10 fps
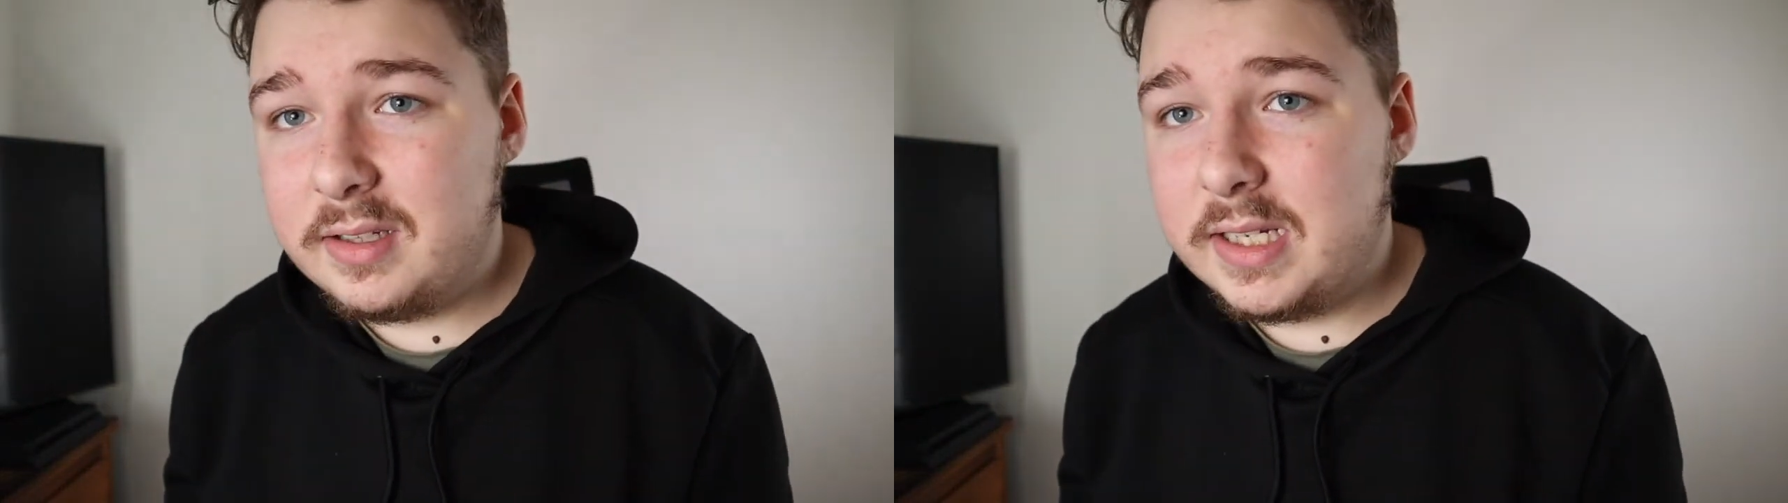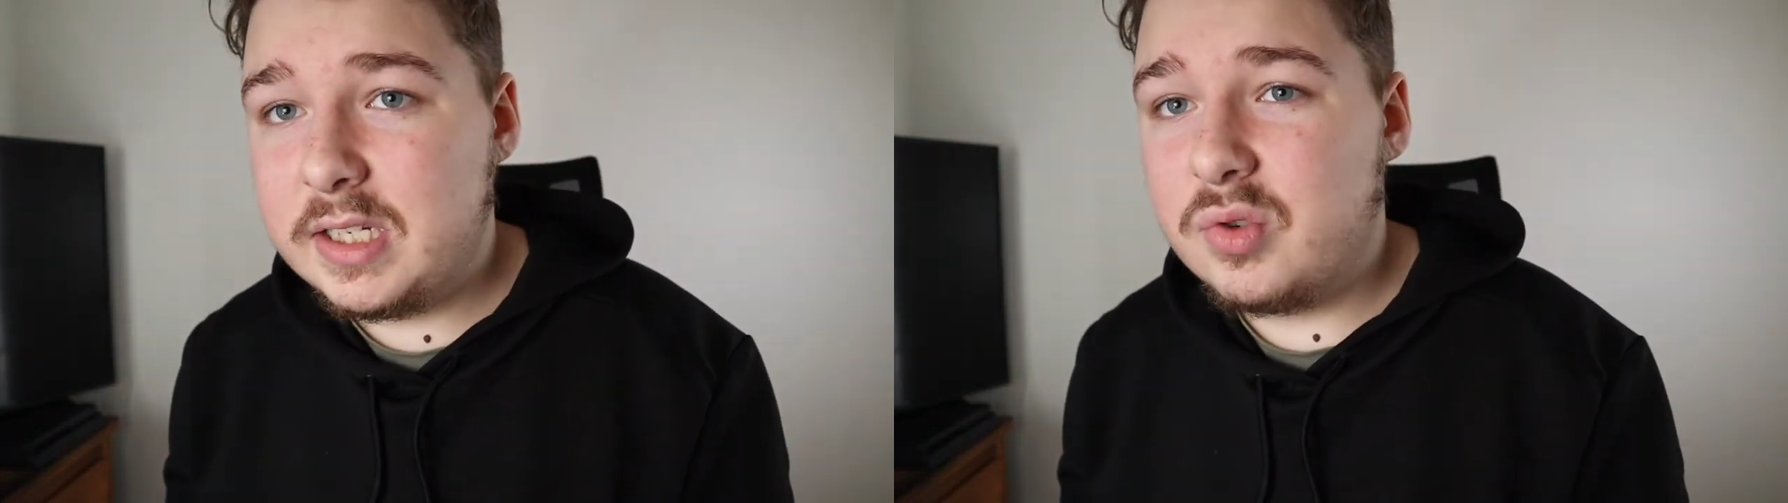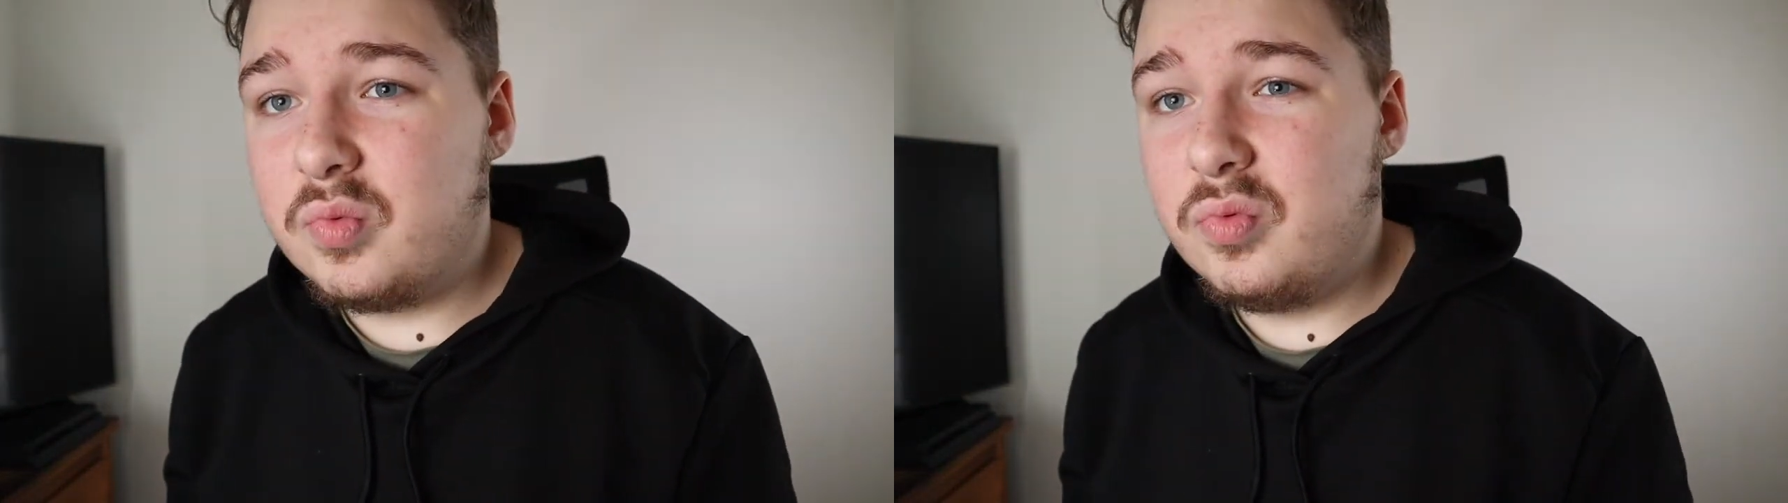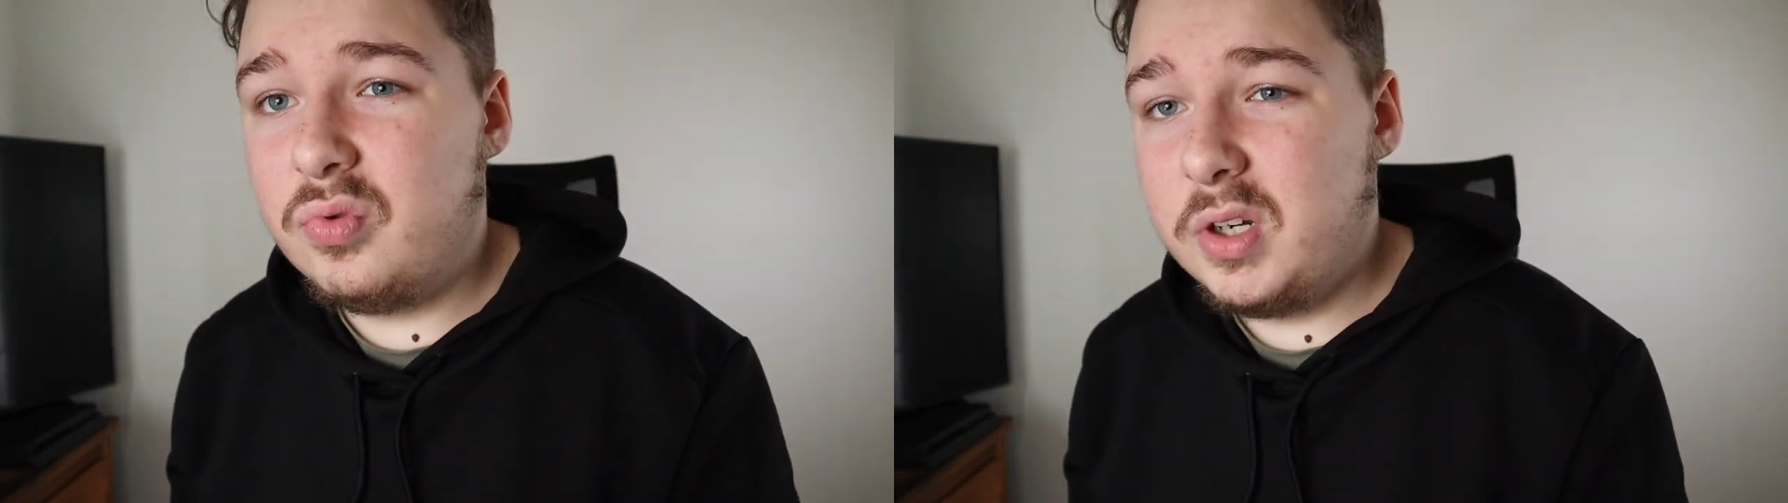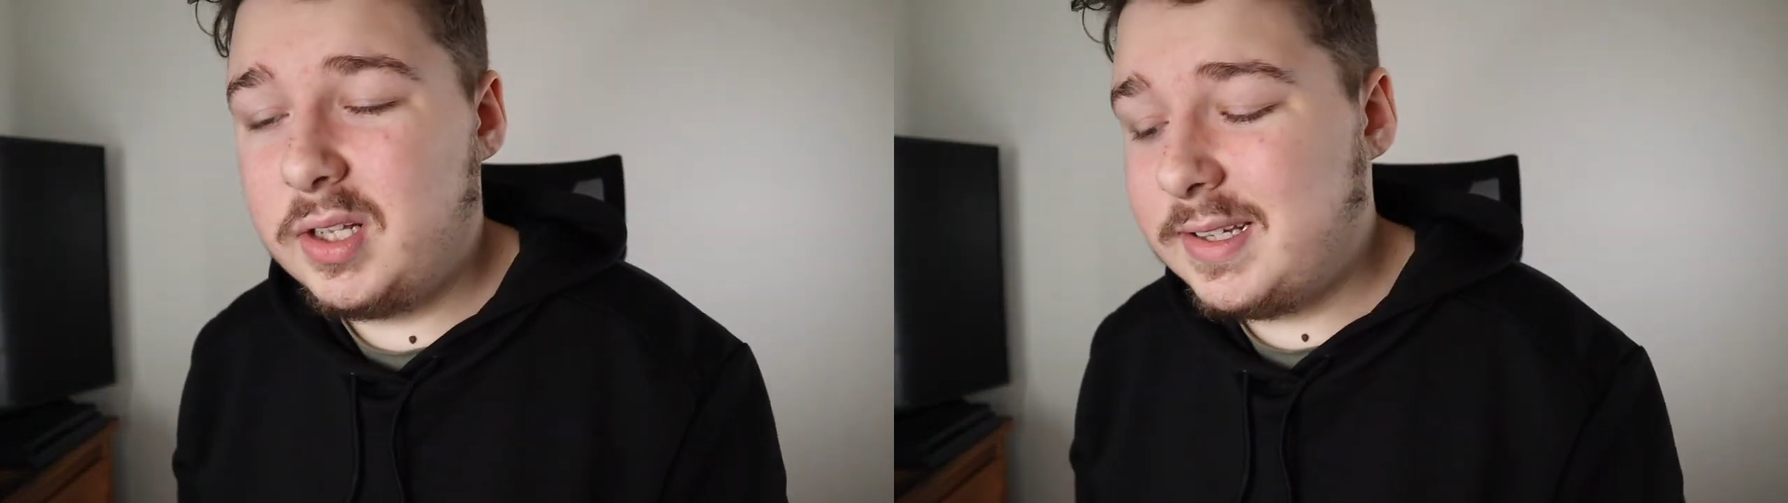it is
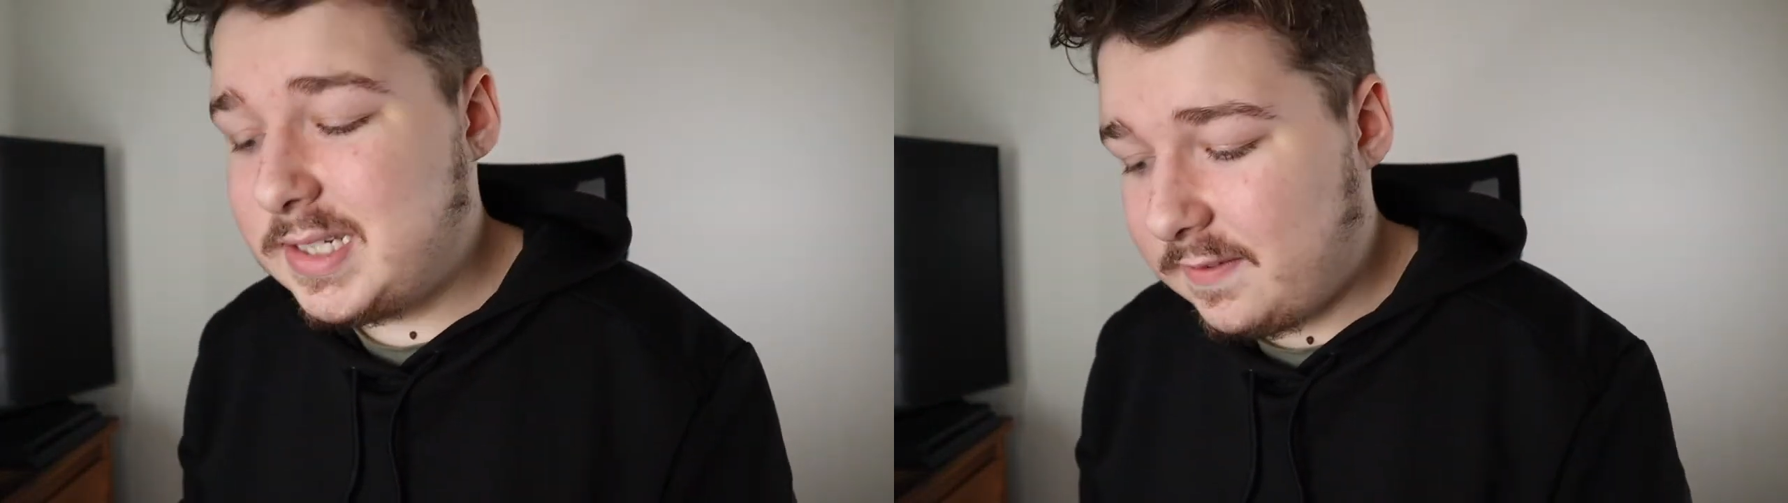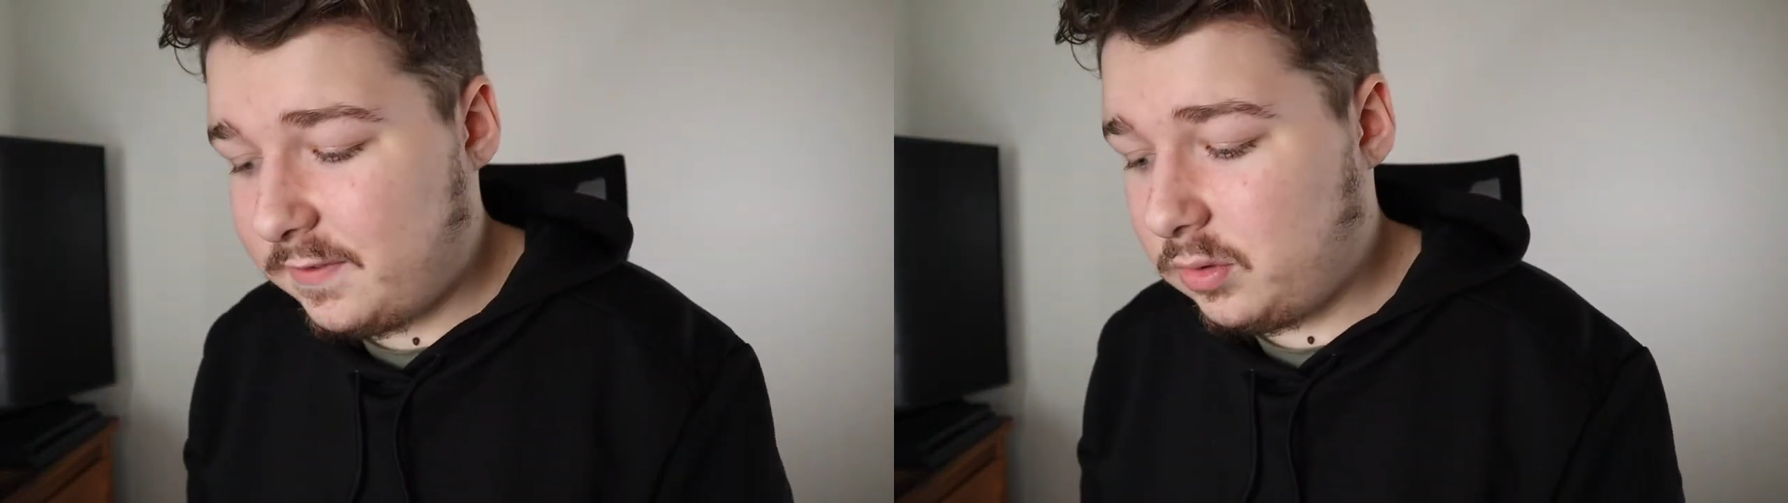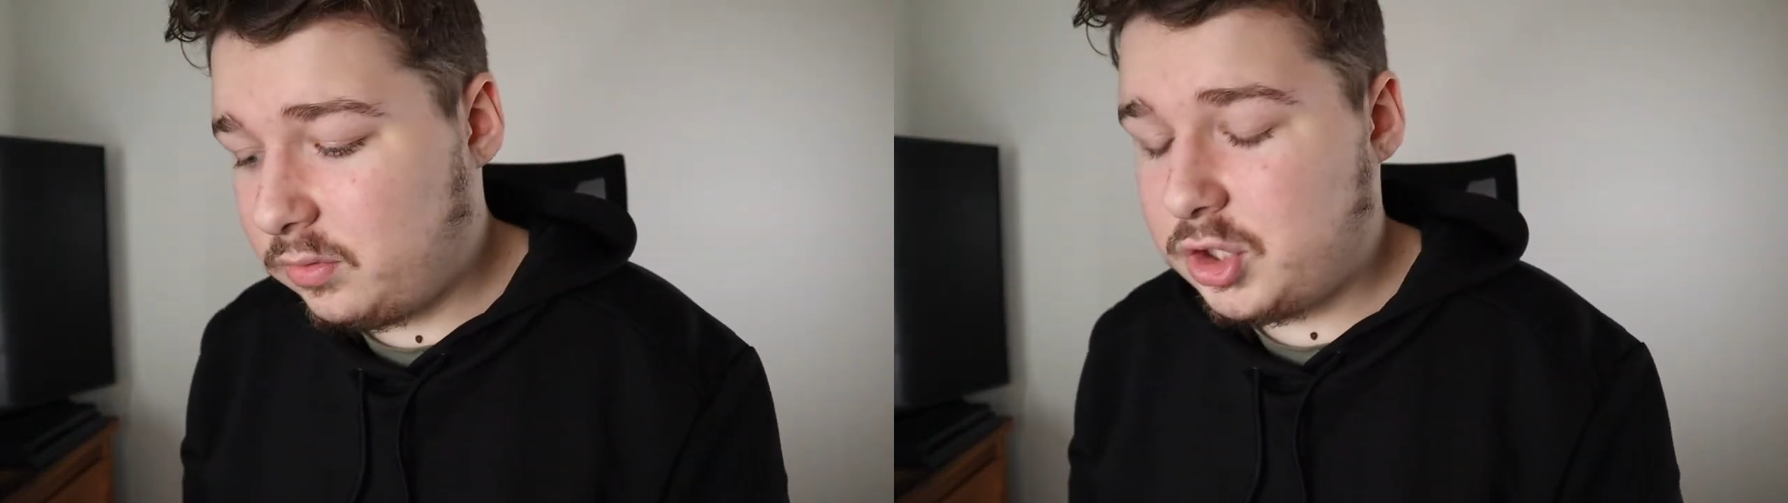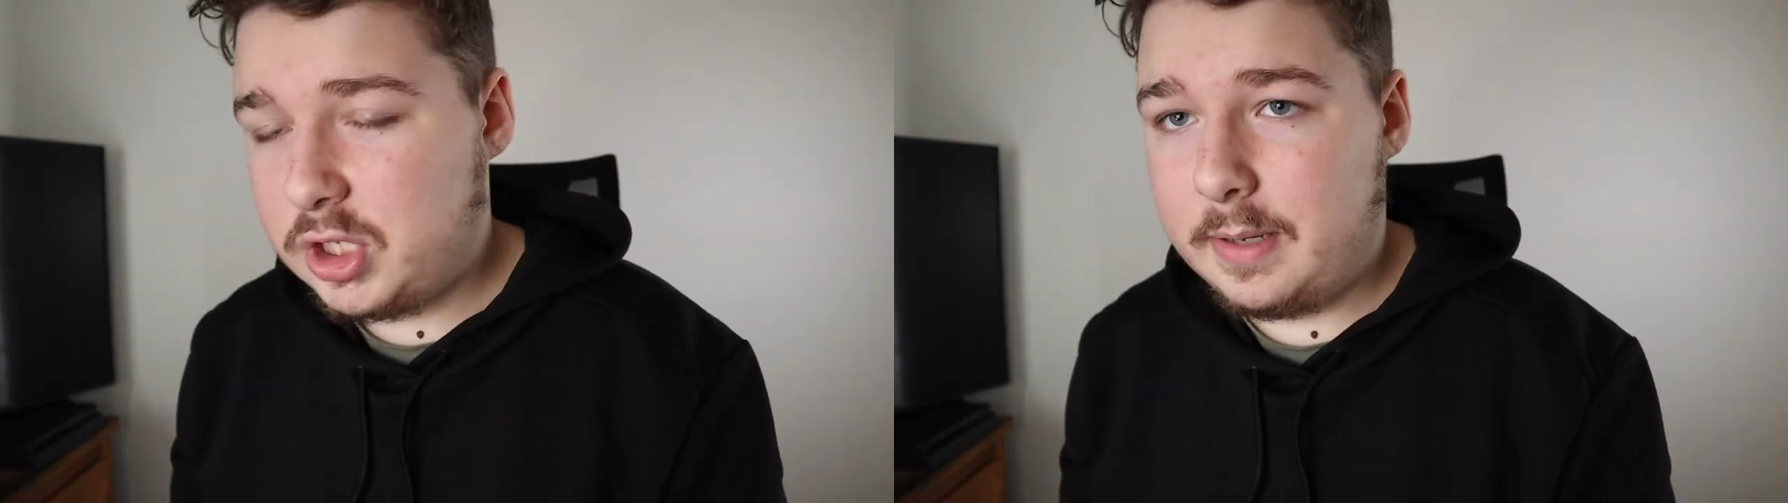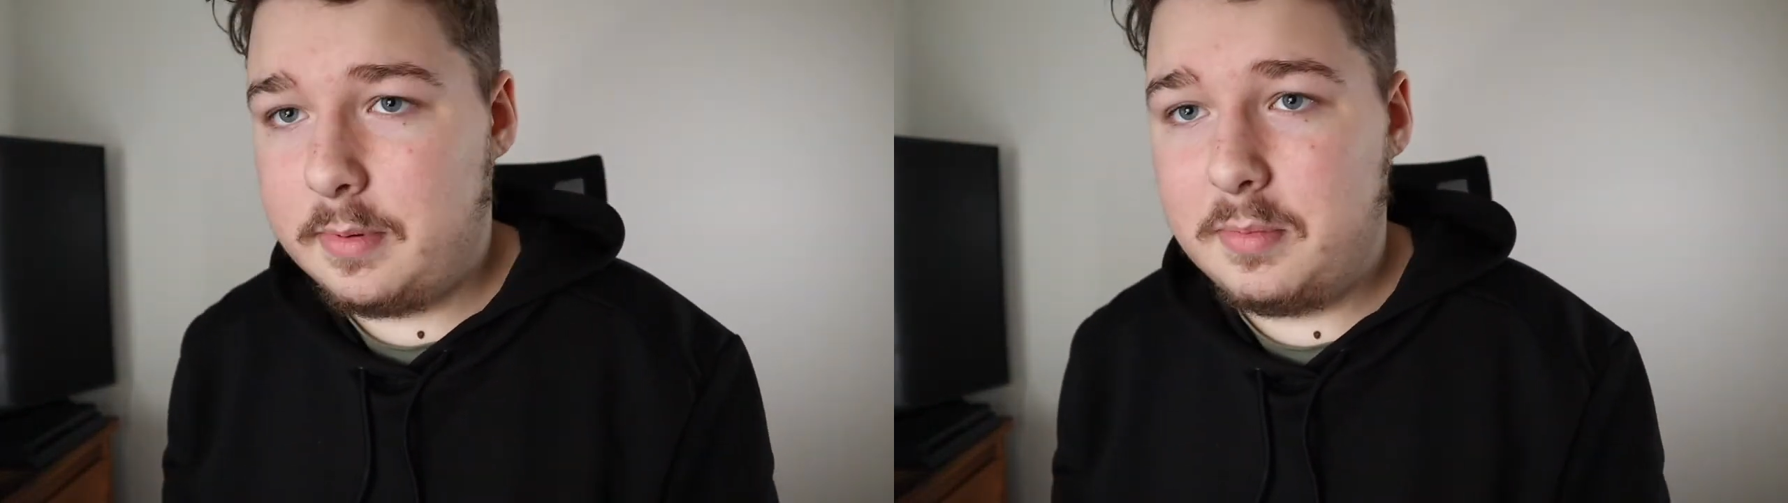really difficult to
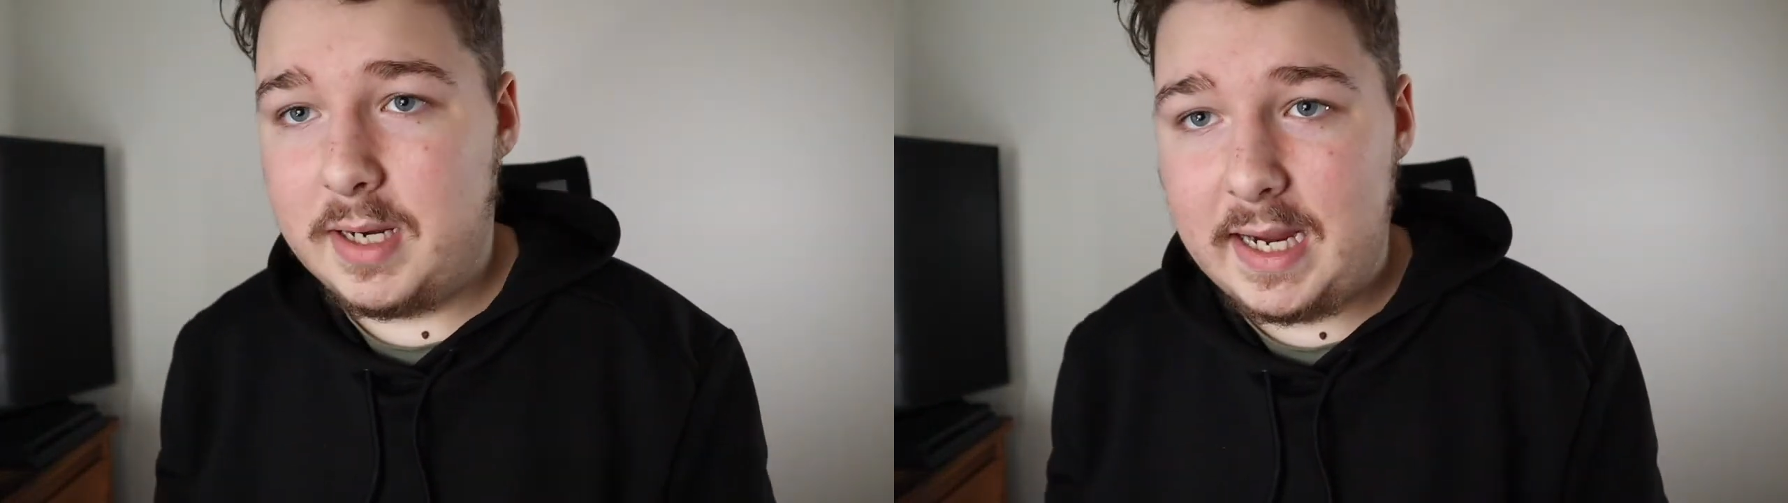sharpen by